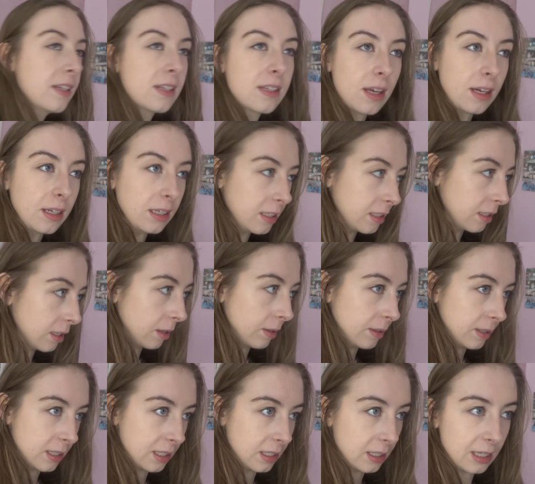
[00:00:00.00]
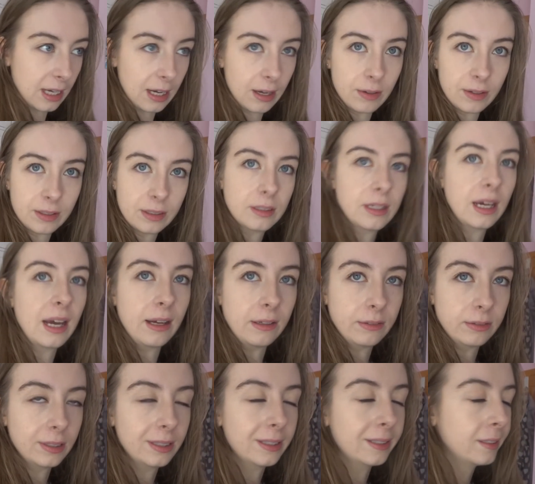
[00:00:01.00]
decided to go into the town and
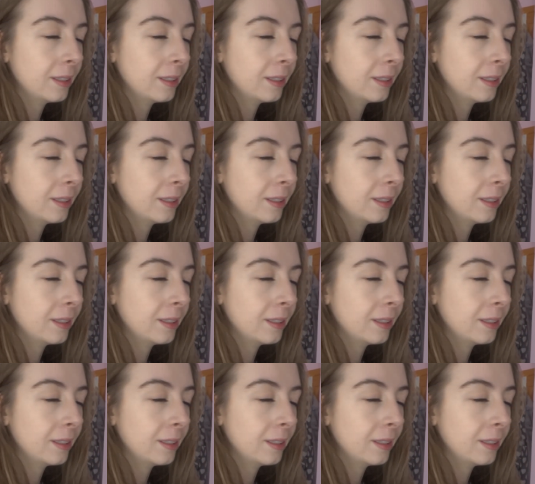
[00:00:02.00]
have